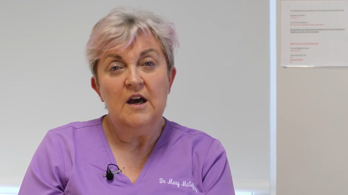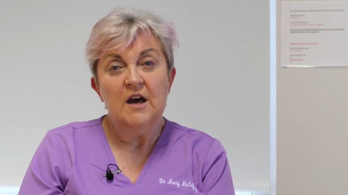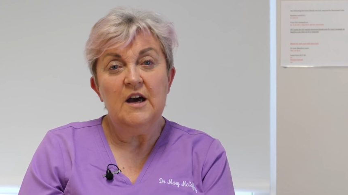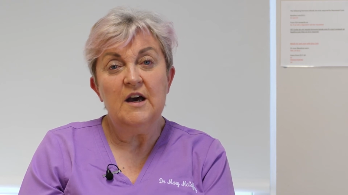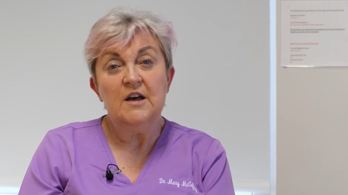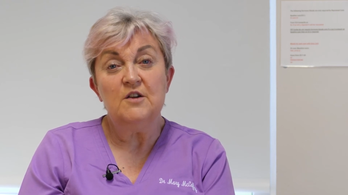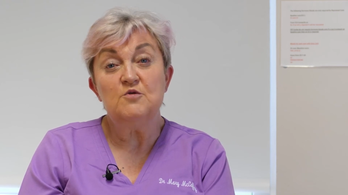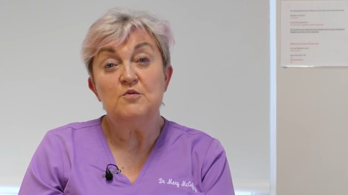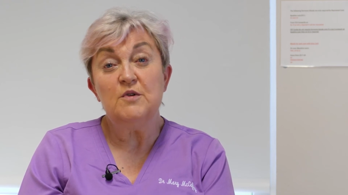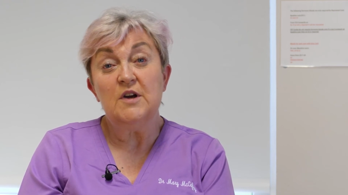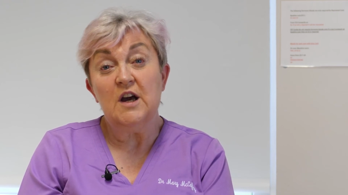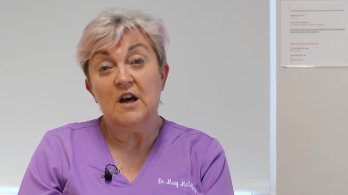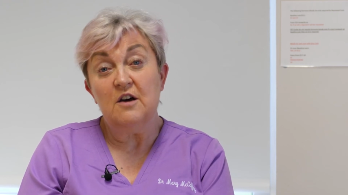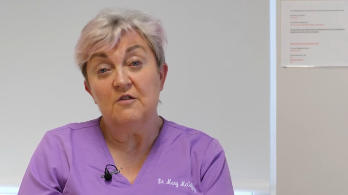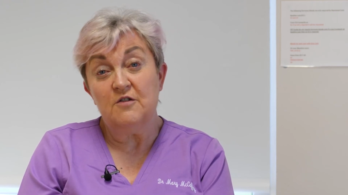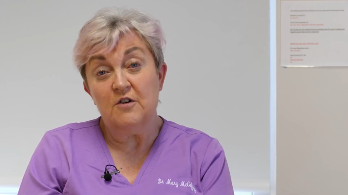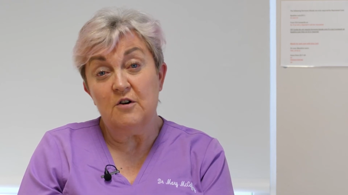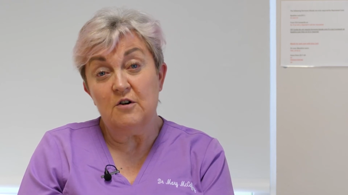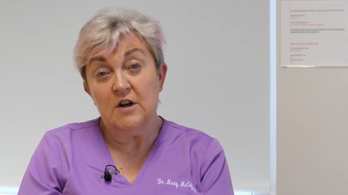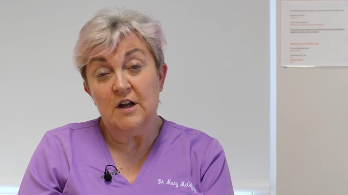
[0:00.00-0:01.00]
And we
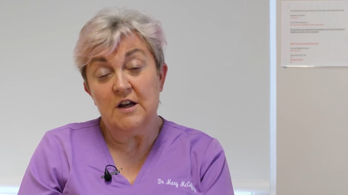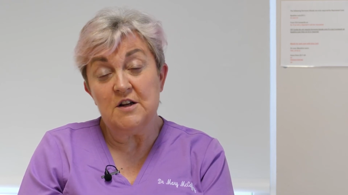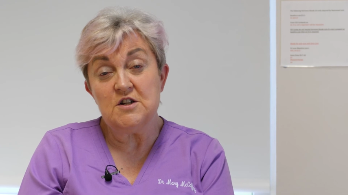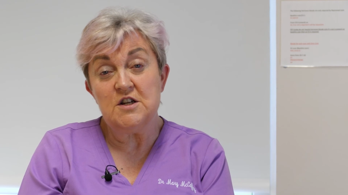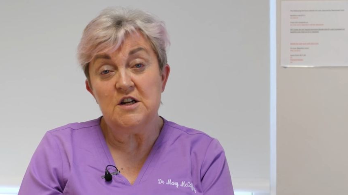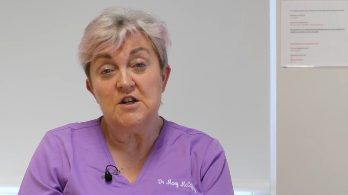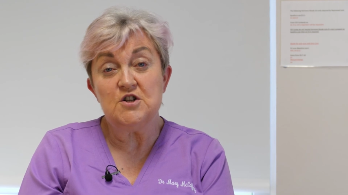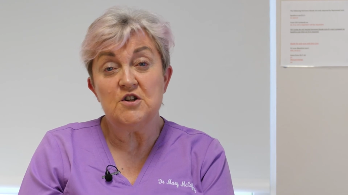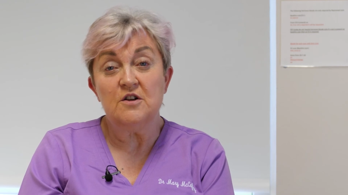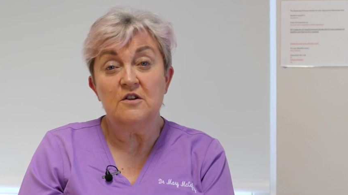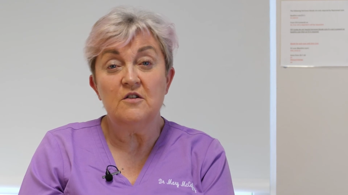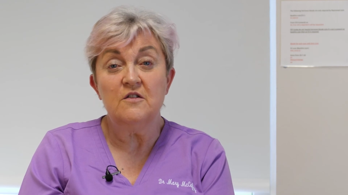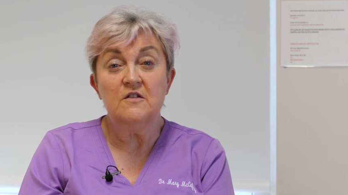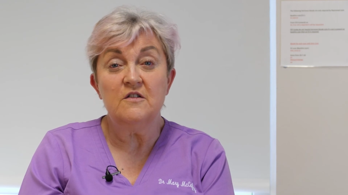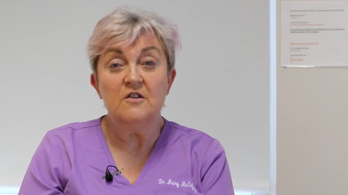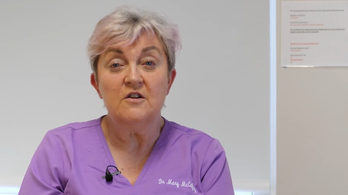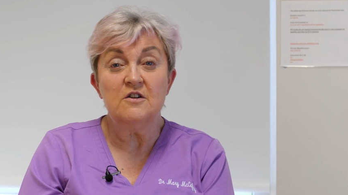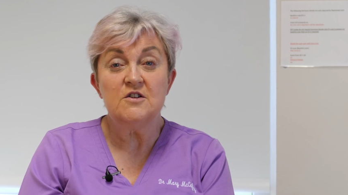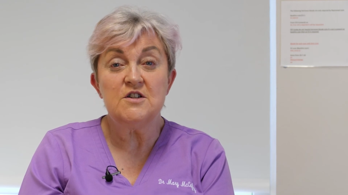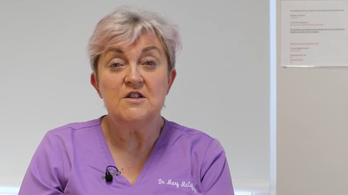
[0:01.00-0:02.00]
have our lactation
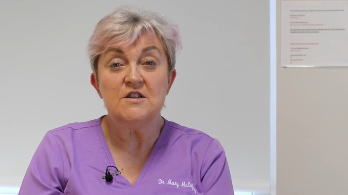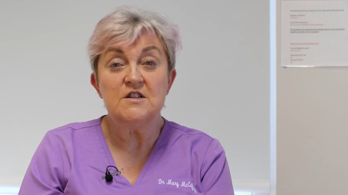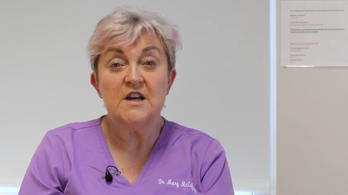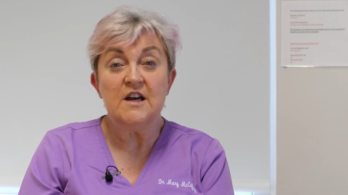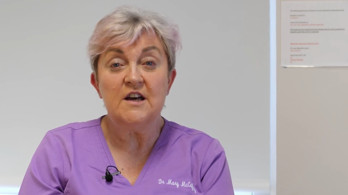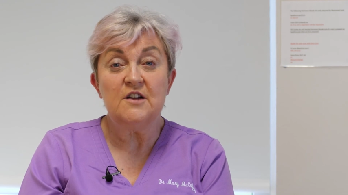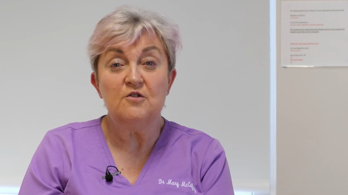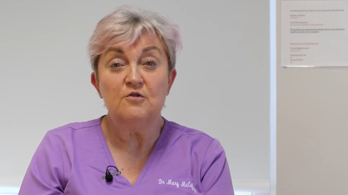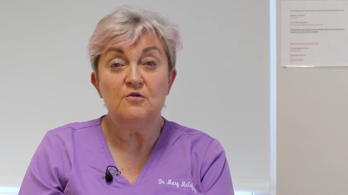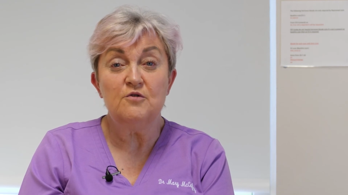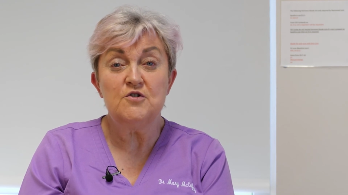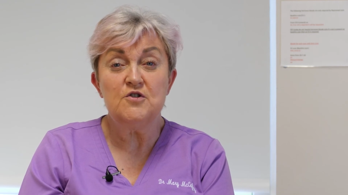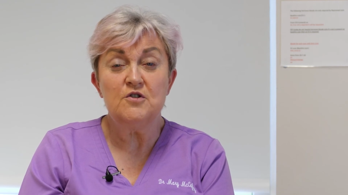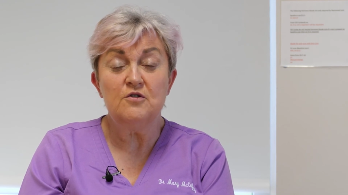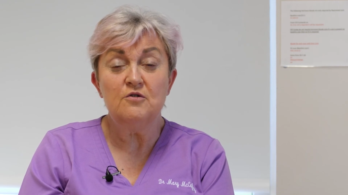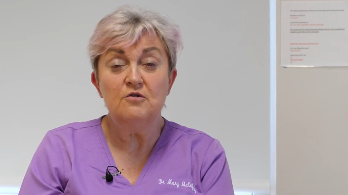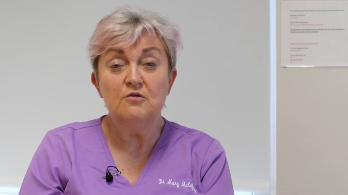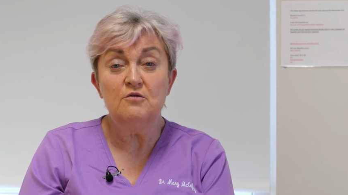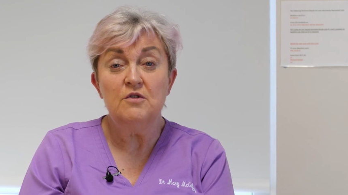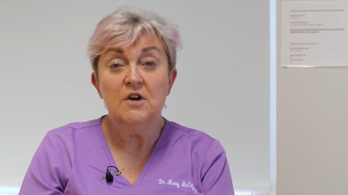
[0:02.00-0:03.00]
consultant, Anna
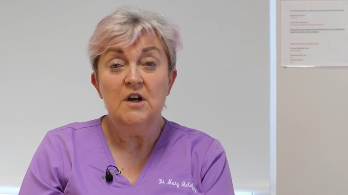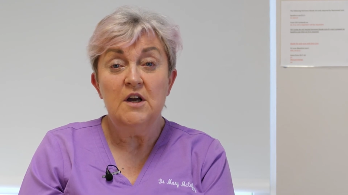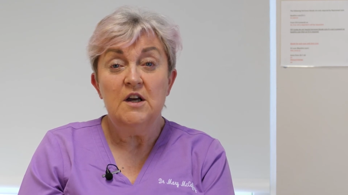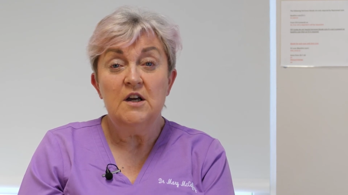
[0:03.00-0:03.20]
O'Donoghue.